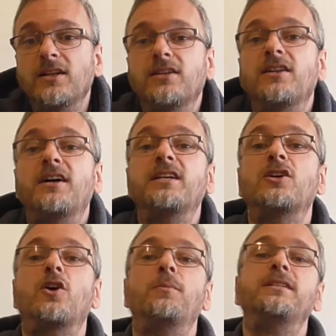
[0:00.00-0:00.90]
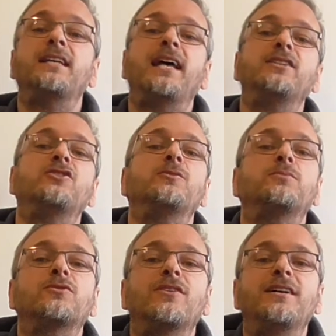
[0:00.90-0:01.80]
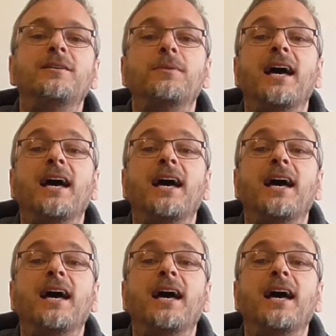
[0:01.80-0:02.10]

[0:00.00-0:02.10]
like, comment and subscribe,